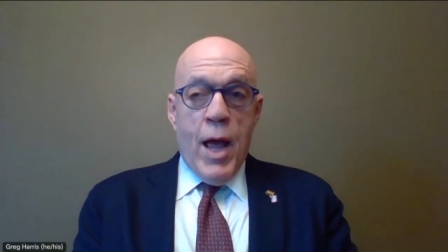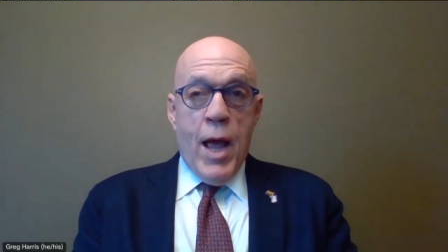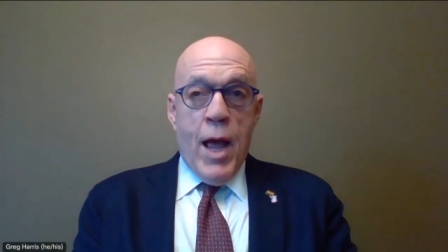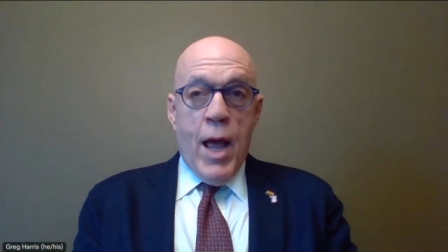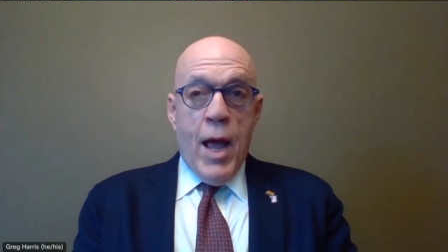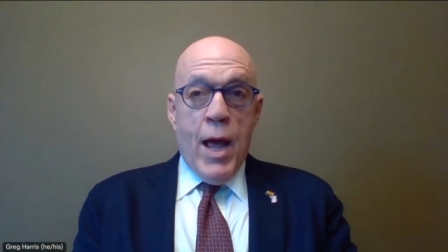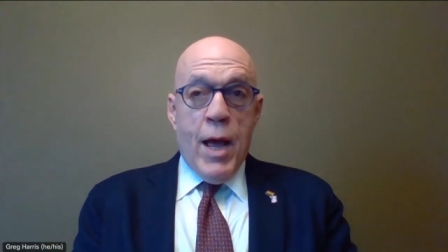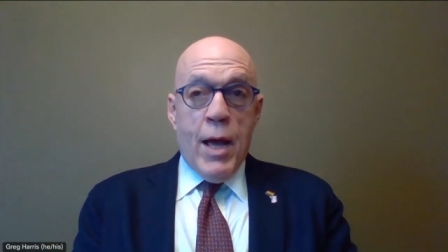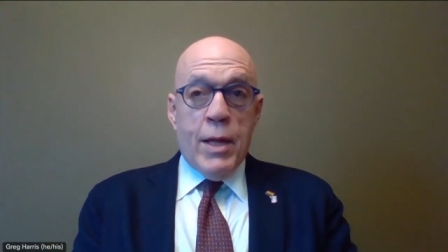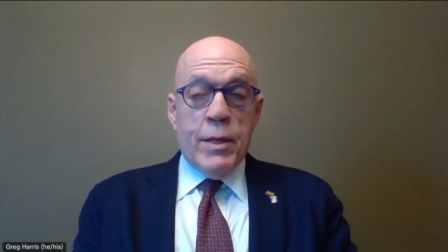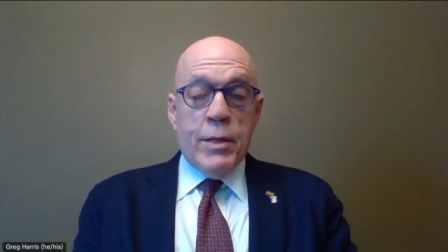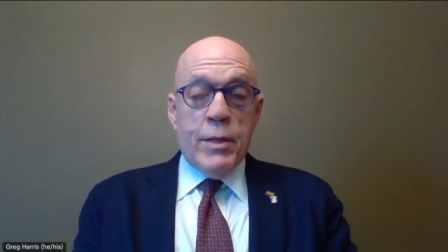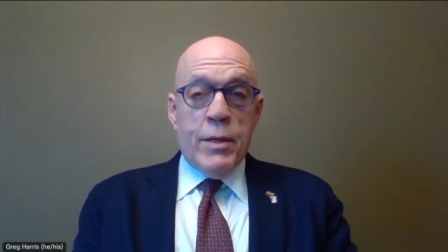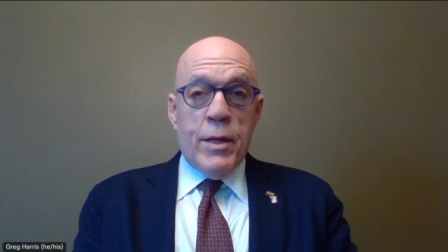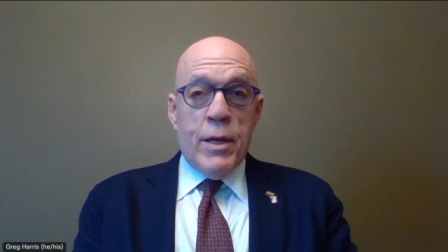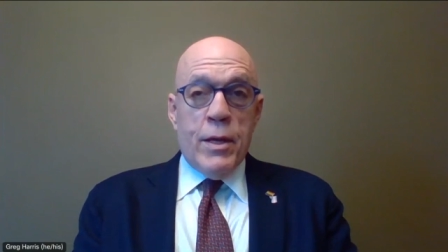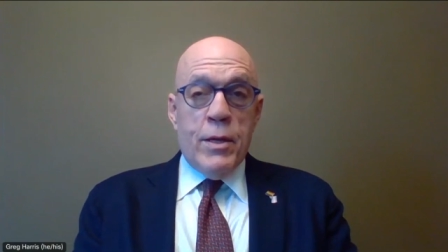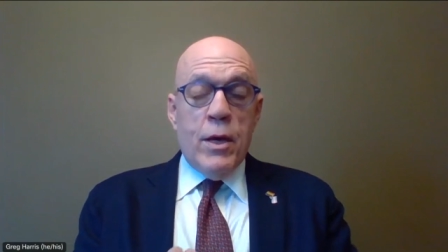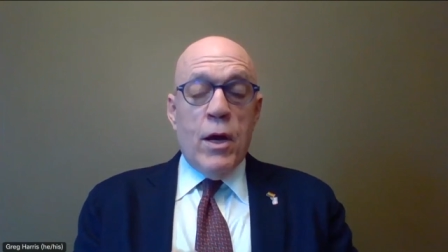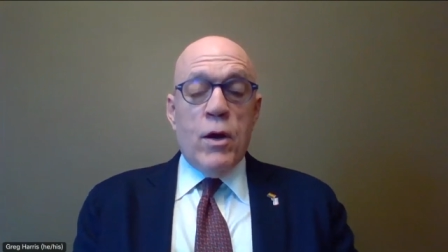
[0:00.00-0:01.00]

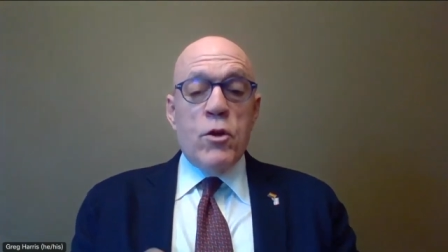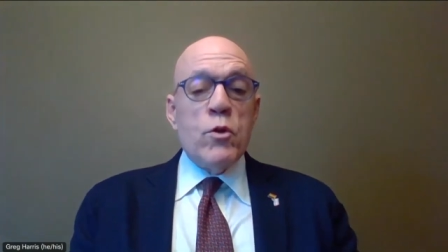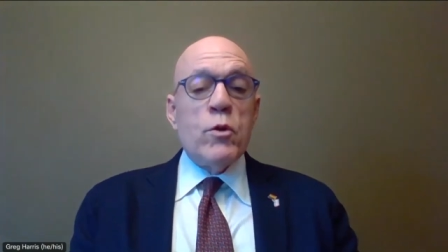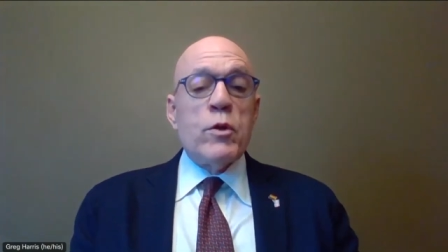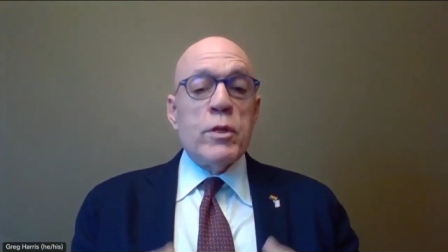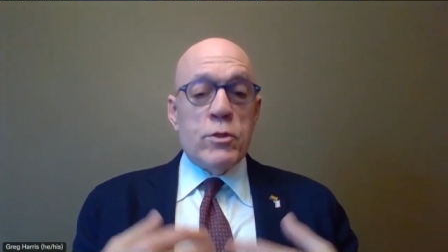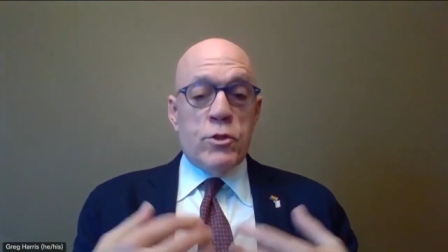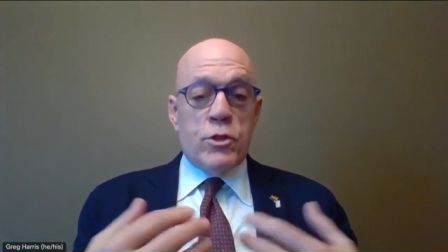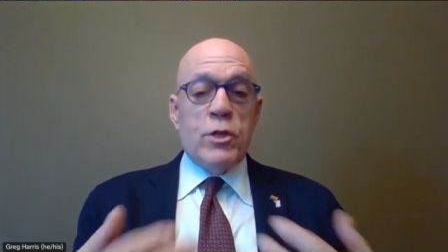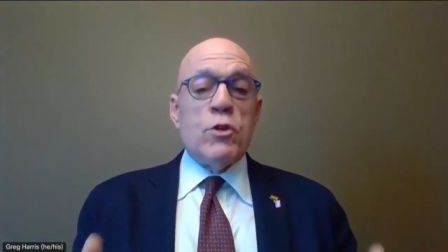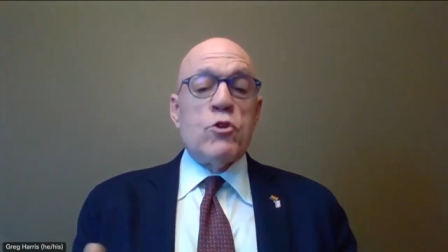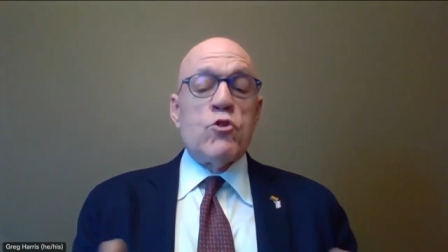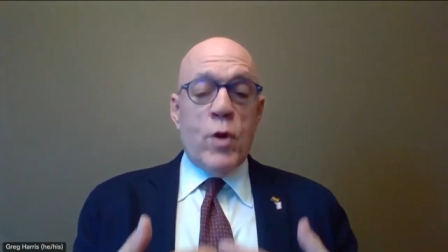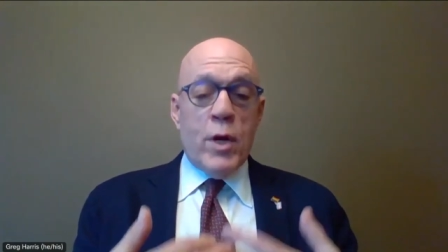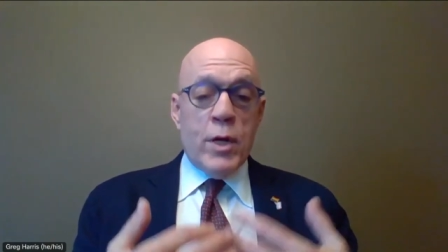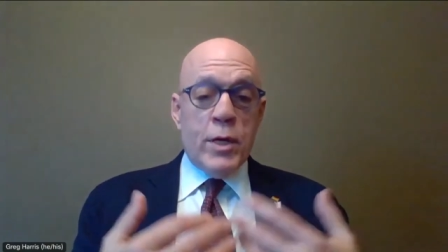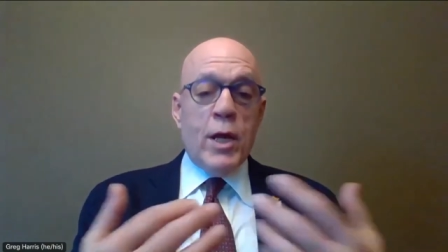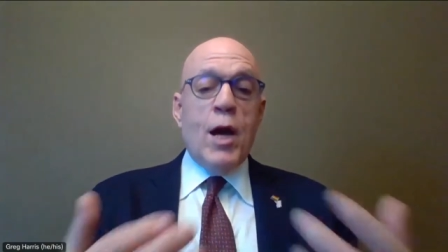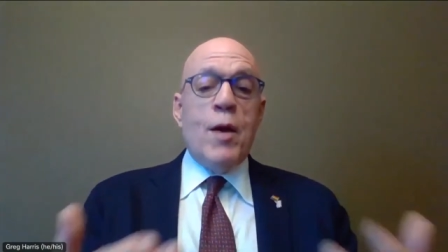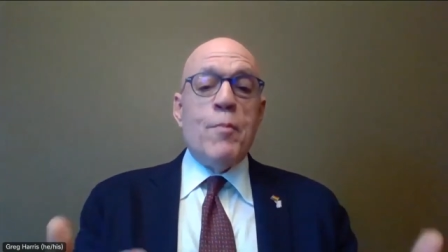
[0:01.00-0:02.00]
And you can see a
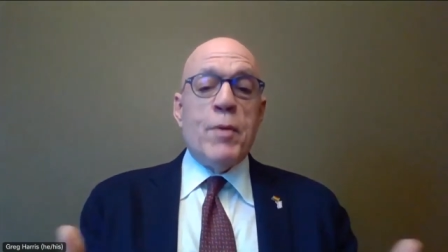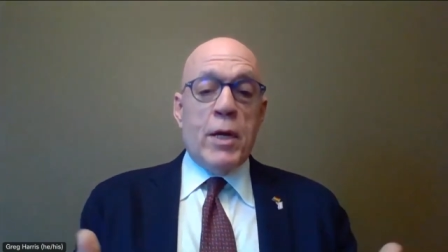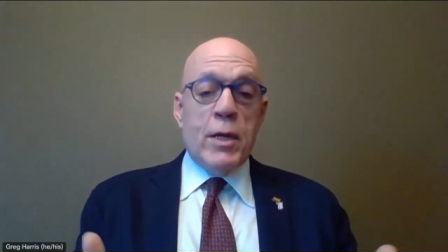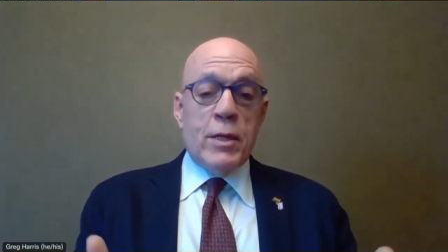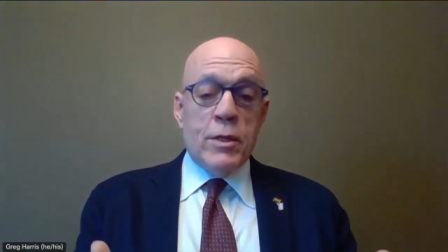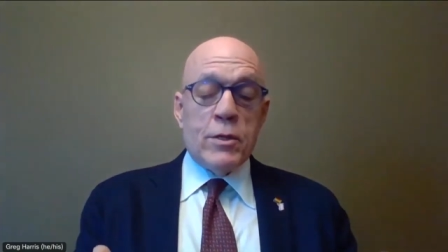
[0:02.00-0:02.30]
trend coming,